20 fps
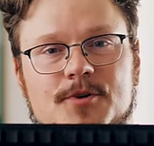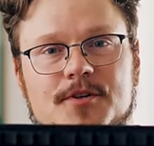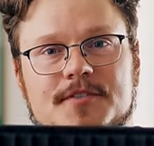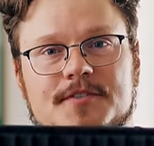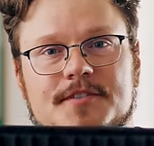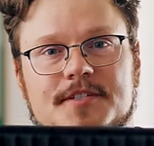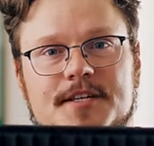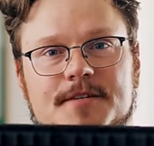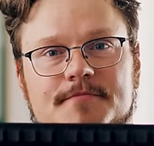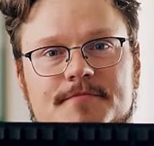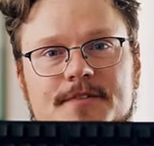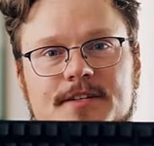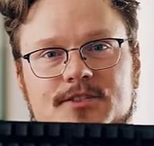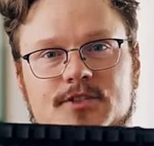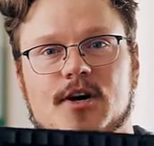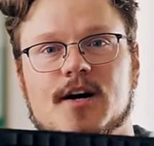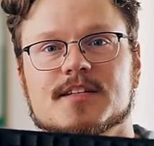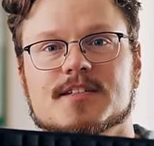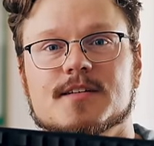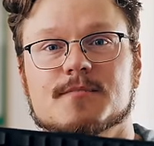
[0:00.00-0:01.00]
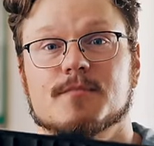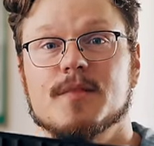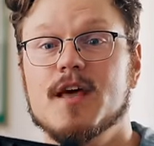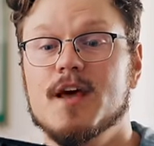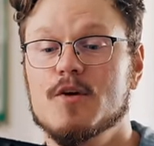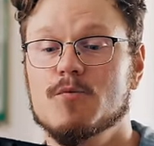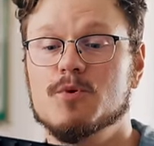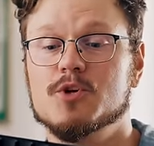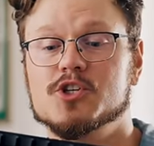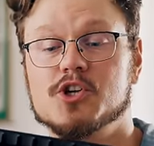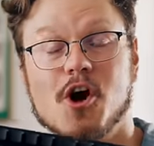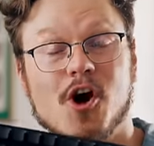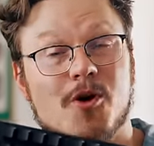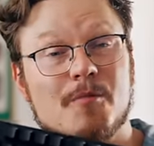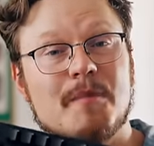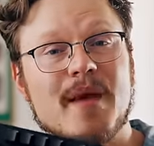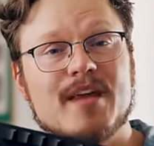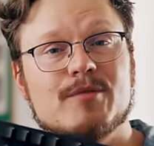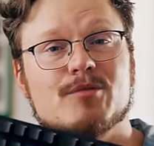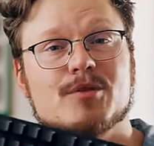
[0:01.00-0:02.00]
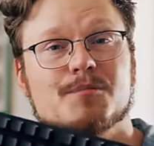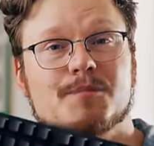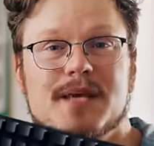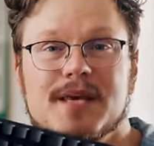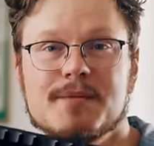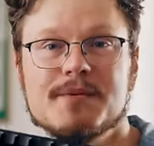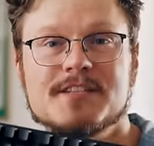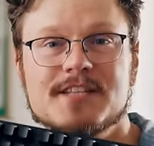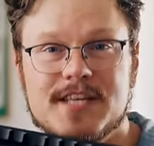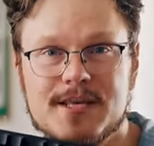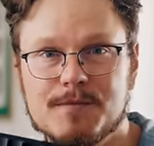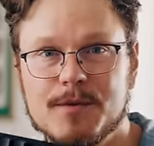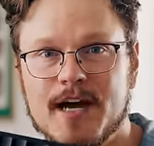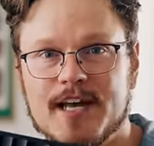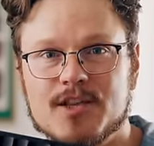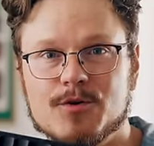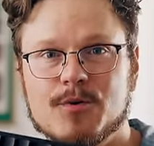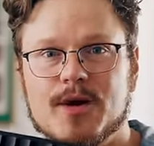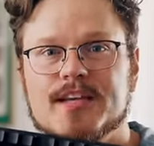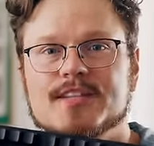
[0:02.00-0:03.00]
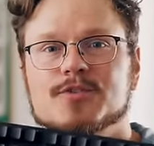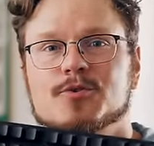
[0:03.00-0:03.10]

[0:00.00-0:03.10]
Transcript: can see that's awesome which are made with PBT, by the way